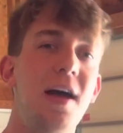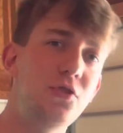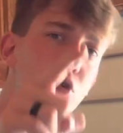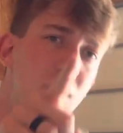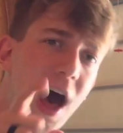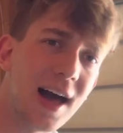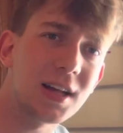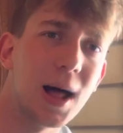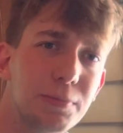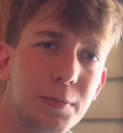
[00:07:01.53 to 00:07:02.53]
do not
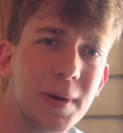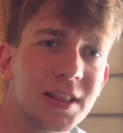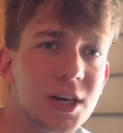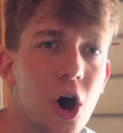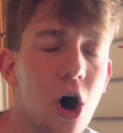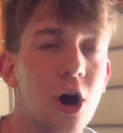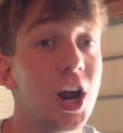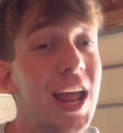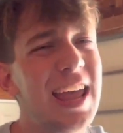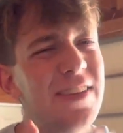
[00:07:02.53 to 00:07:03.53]
compliment the car.
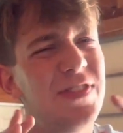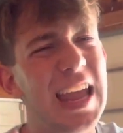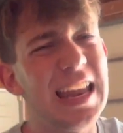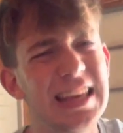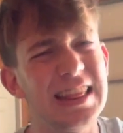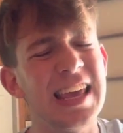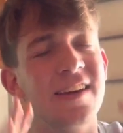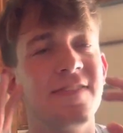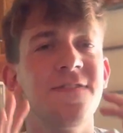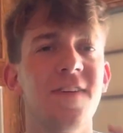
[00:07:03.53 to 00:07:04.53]
If anything,
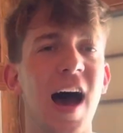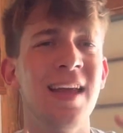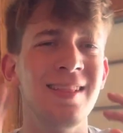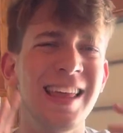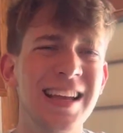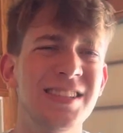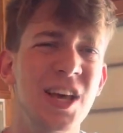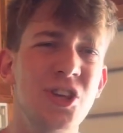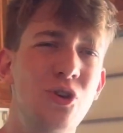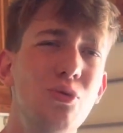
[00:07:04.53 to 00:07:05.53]
find things
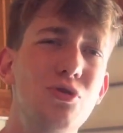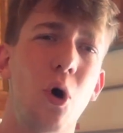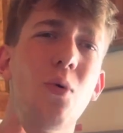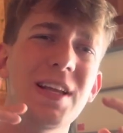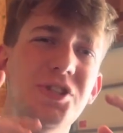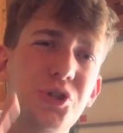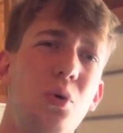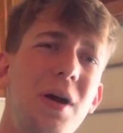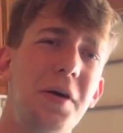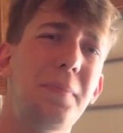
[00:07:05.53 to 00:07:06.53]
that you don't
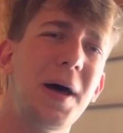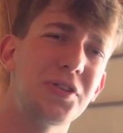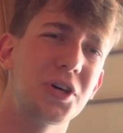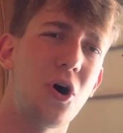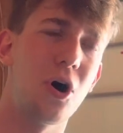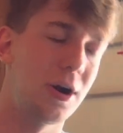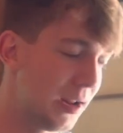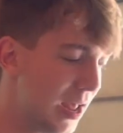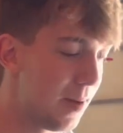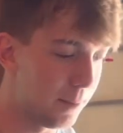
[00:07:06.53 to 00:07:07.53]
enjoy about the car.
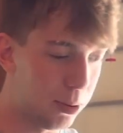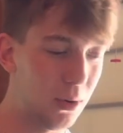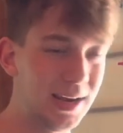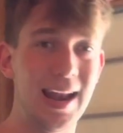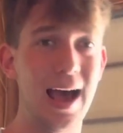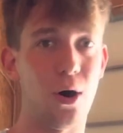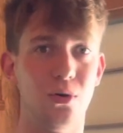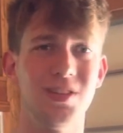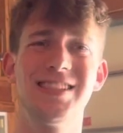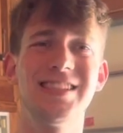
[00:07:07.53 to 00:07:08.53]
Point it
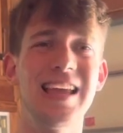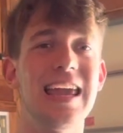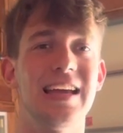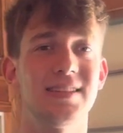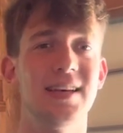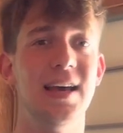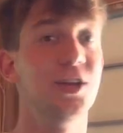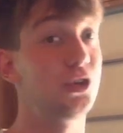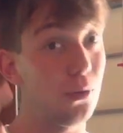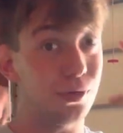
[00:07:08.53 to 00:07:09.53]
out. Say it.
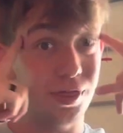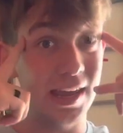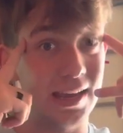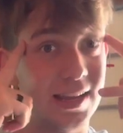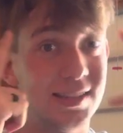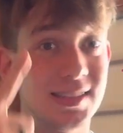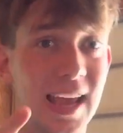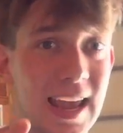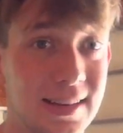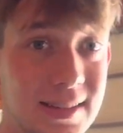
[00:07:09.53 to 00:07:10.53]
Don't think it,
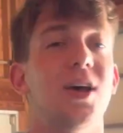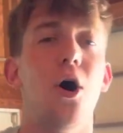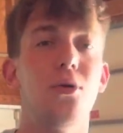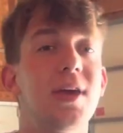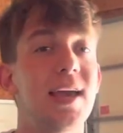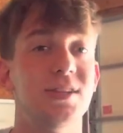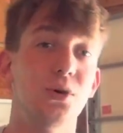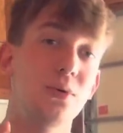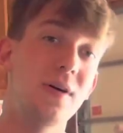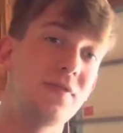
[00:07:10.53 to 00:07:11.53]
say it. Okay,
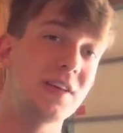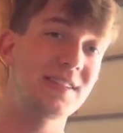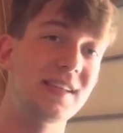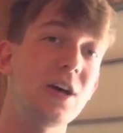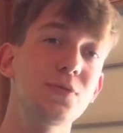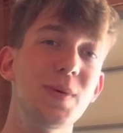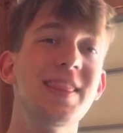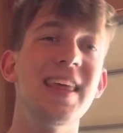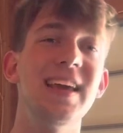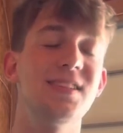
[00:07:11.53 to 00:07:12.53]
so if the salesman
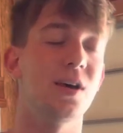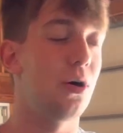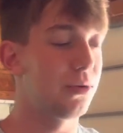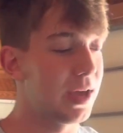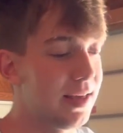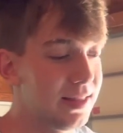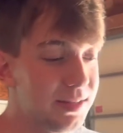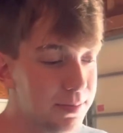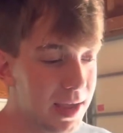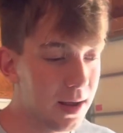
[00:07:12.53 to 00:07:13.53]
thinks, okay,
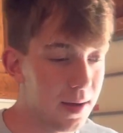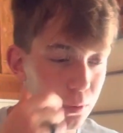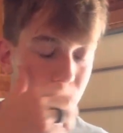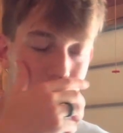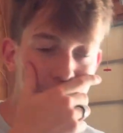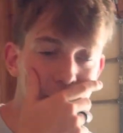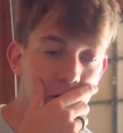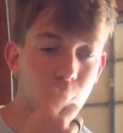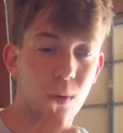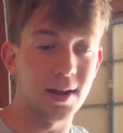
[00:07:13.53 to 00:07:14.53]
this may not really be
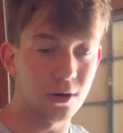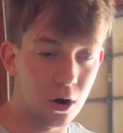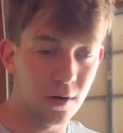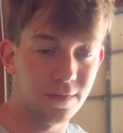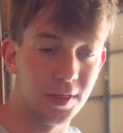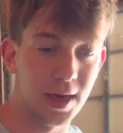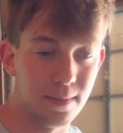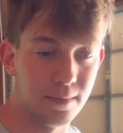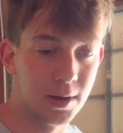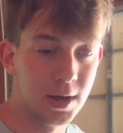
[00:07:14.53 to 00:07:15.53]
the right car for them,